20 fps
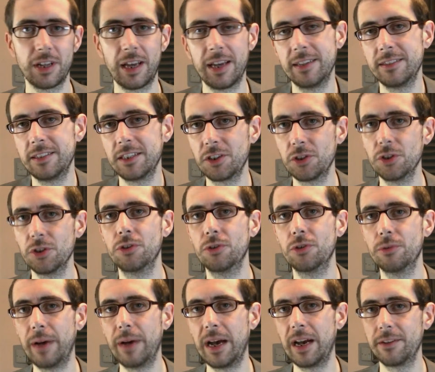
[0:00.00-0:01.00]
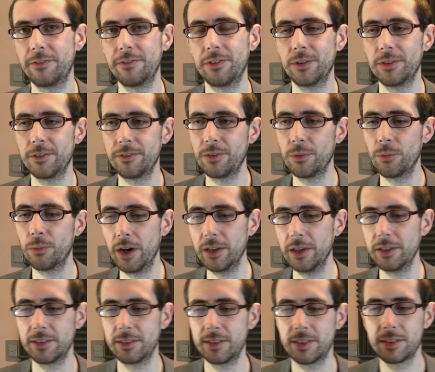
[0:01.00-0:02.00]
And is it good or bad for, for
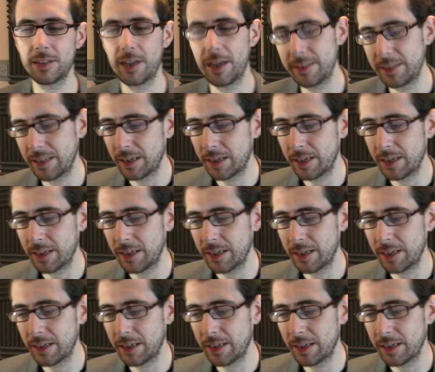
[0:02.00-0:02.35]
wider society?